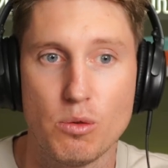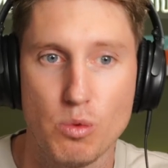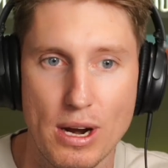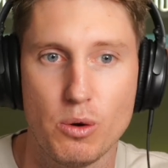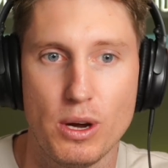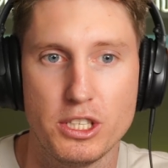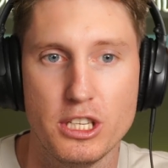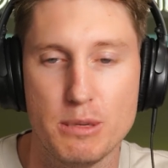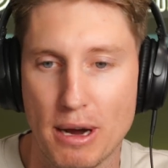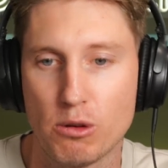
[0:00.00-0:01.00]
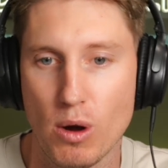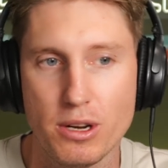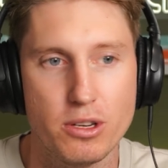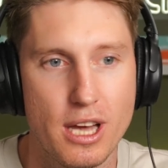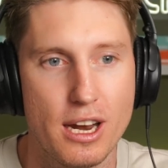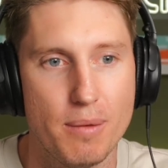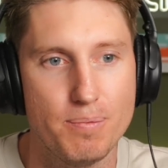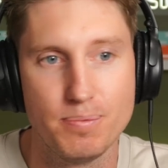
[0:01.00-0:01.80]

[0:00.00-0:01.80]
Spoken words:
Reddit questions about growing your startup.